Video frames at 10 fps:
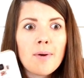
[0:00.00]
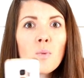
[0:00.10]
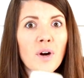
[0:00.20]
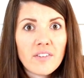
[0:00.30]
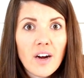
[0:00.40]

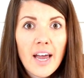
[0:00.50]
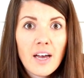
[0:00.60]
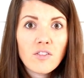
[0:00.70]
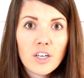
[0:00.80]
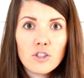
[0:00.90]
whenever I
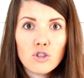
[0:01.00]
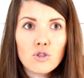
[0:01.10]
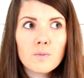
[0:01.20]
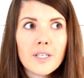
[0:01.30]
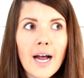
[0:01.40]
have large
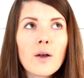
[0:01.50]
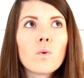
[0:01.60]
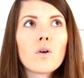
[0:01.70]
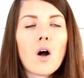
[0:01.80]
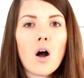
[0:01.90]
groups, I
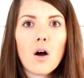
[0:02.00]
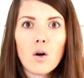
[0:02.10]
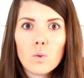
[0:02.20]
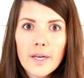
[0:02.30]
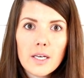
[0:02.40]
will
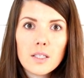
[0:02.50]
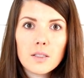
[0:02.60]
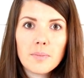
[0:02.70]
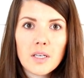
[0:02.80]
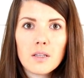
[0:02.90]

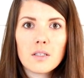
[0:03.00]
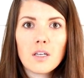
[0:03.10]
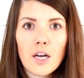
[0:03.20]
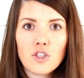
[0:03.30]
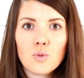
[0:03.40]
always be in
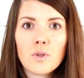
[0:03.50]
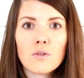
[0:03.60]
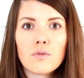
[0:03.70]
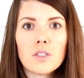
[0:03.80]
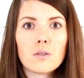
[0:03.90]
touch with
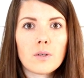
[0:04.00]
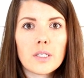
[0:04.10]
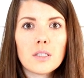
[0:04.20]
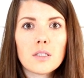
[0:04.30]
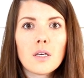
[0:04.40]
the
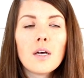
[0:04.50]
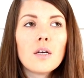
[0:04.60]
resorts